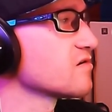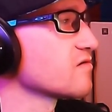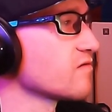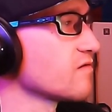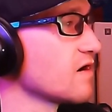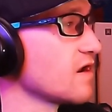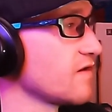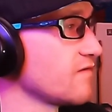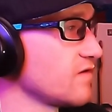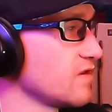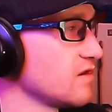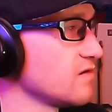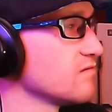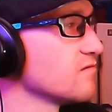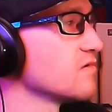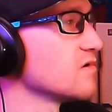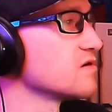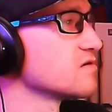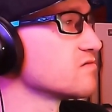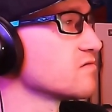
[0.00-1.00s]
Cravey
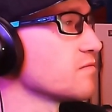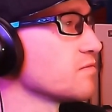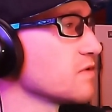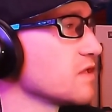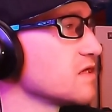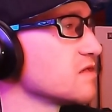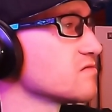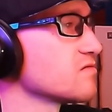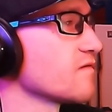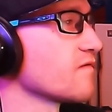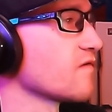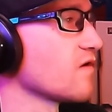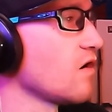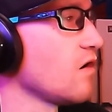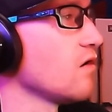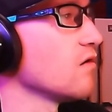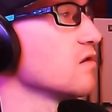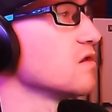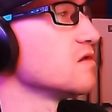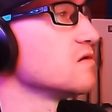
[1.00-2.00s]
was replaced with
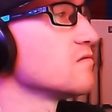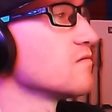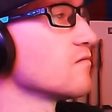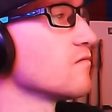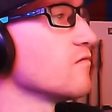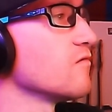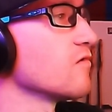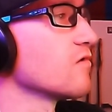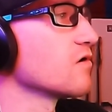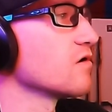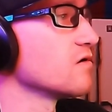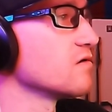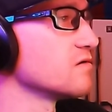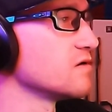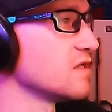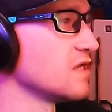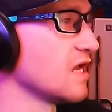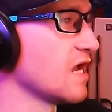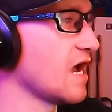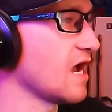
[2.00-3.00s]
Colin
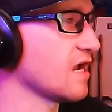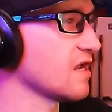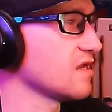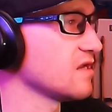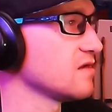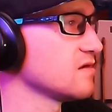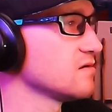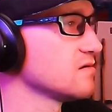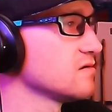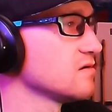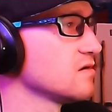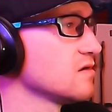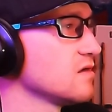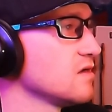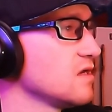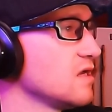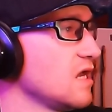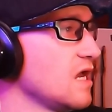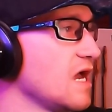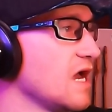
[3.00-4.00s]
Woroniak,
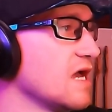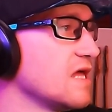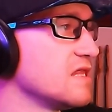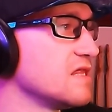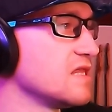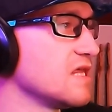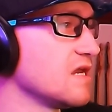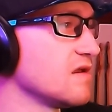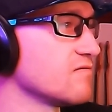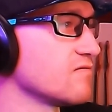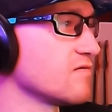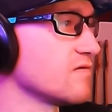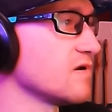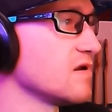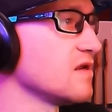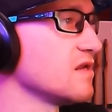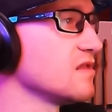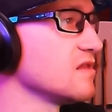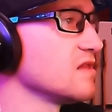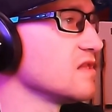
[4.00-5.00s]
and they
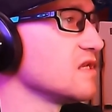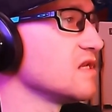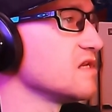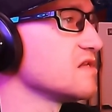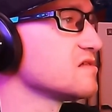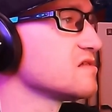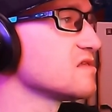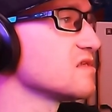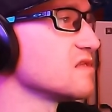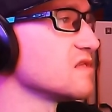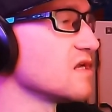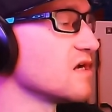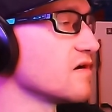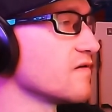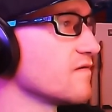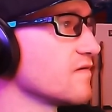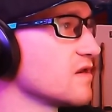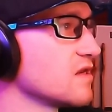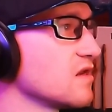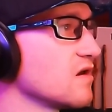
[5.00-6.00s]
released
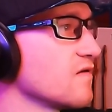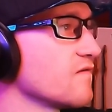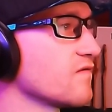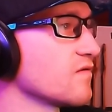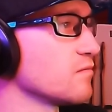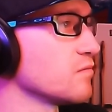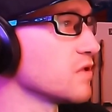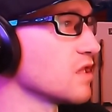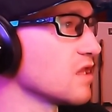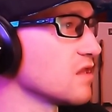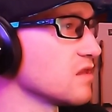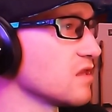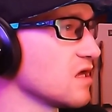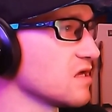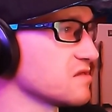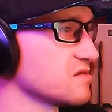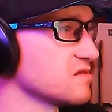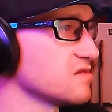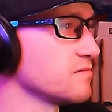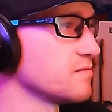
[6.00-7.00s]
their video for
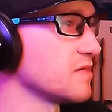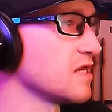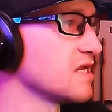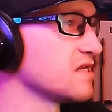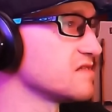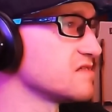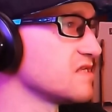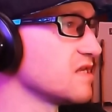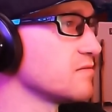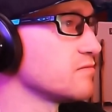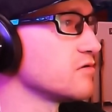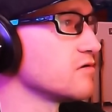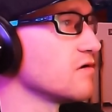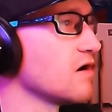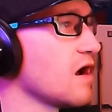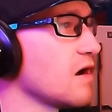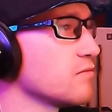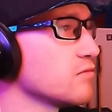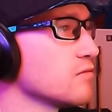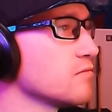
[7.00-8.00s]
Bloodlust. The band's debut
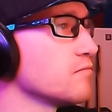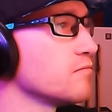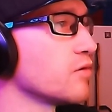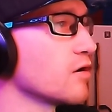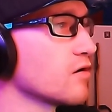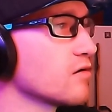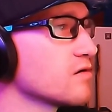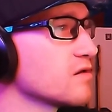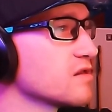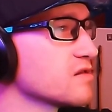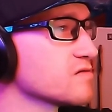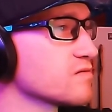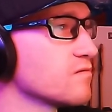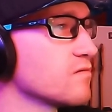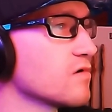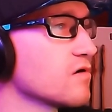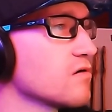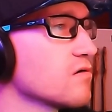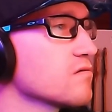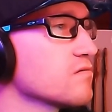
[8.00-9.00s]
album, Burn This
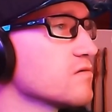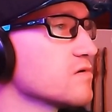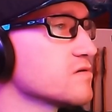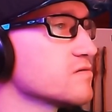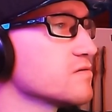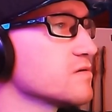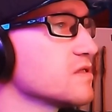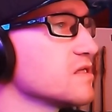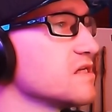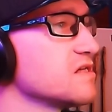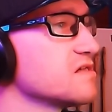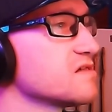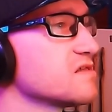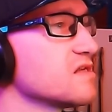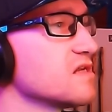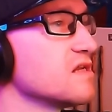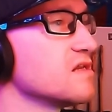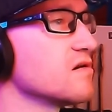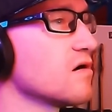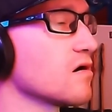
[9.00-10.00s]
World, was released
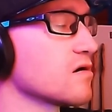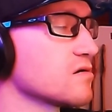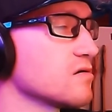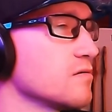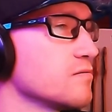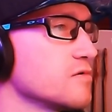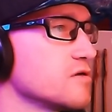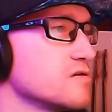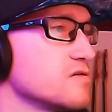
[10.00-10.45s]
in October